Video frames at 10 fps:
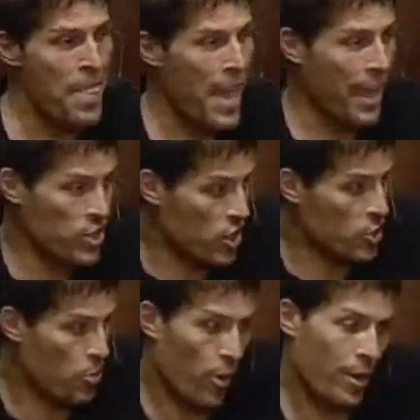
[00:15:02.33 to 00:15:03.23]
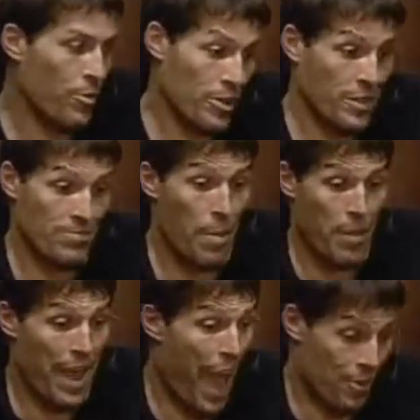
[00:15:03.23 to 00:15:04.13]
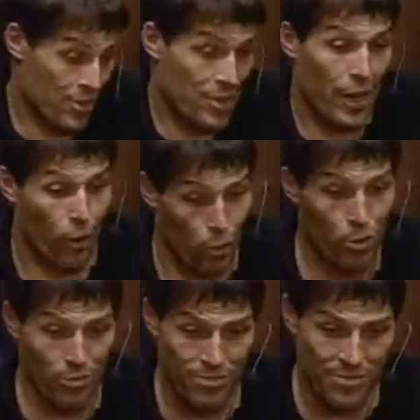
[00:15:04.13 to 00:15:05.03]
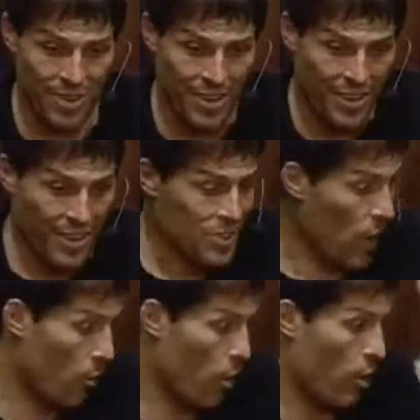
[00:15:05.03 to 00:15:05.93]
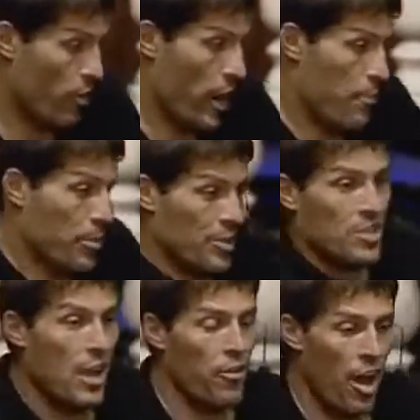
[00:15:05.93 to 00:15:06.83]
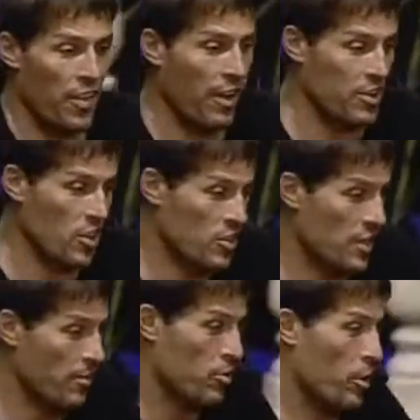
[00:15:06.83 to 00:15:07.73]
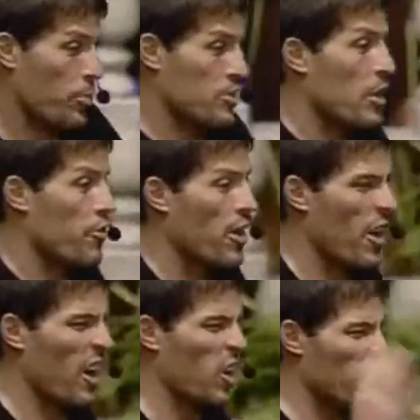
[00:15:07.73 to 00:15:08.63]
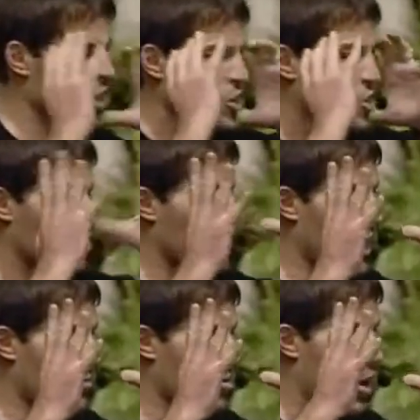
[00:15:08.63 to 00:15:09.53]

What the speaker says: And she just pointed. It wasn't a big house. It's like a room. So I went over and I put the stuff on there. And just as I'm trying to put stuff on there, I hear these screams.